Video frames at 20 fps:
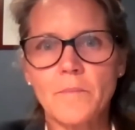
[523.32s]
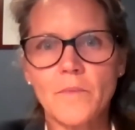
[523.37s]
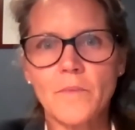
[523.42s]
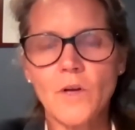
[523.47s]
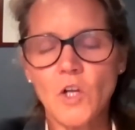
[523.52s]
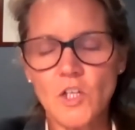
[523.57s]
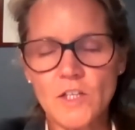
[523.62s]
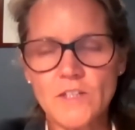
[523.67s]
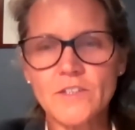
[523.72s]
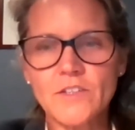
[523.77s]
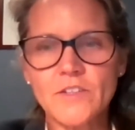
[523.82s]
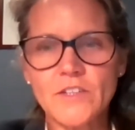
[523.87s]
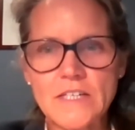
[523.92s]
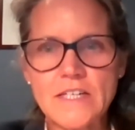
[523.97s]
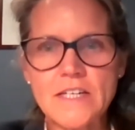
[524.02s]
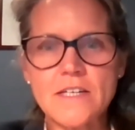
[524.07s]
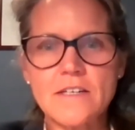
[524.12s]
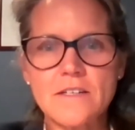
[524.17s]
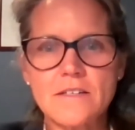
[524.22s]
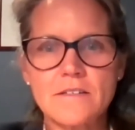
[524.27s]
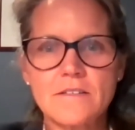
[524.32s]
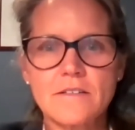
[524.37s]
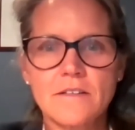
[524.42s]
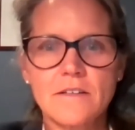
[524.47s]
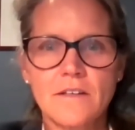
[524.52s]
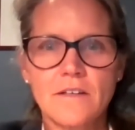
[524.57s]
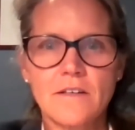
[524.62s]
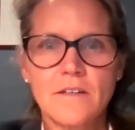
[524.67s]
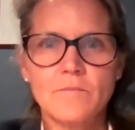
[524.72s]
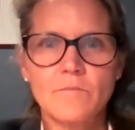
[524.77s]
clearly need
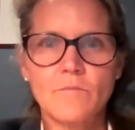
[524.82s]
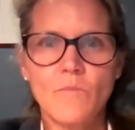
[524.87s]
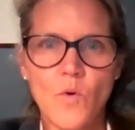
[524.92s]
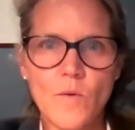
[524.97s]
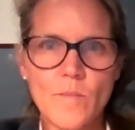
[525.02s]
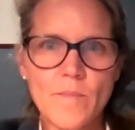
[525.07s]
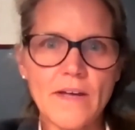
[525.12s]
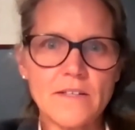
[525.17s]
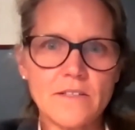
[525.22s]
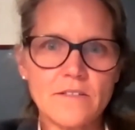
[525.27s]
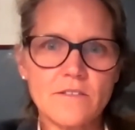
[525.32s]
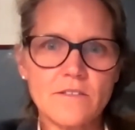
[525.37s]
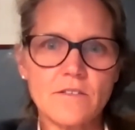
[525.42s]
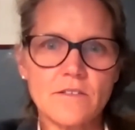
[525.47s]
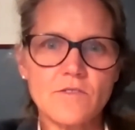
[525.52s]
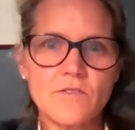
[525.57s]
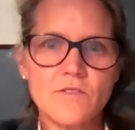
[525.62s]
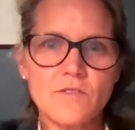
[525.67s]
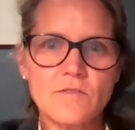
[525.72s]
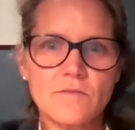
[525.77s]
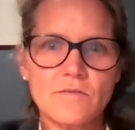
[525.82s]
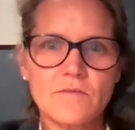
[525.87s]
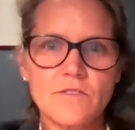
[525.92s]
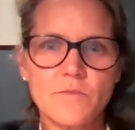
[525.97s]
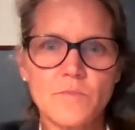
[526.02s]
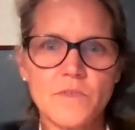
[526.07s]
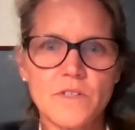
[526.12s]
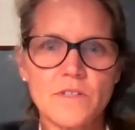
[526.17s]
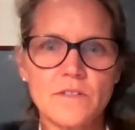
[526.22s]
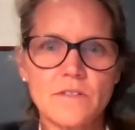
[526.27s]
more medicines
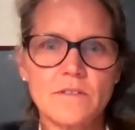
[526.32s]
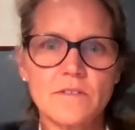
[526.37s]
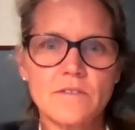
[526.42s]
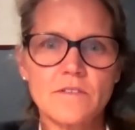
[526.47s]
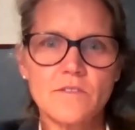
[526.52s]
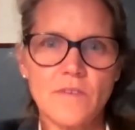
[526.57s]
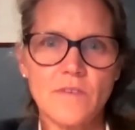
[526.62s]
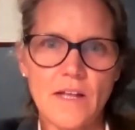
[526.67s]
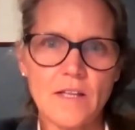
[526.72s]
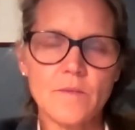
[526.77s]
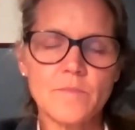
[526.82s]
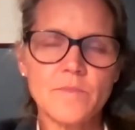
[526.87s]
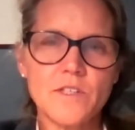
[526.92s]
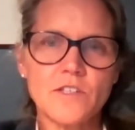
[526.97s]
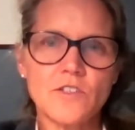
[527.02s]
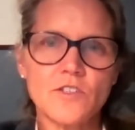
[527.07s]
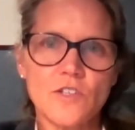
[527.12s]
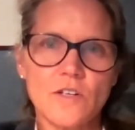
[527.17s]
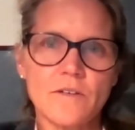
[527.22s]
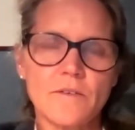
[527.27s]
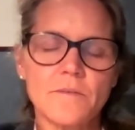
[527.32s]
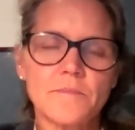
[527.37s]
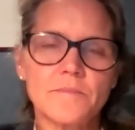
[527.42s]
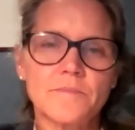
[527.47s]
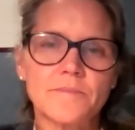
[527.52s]
to be developed each year.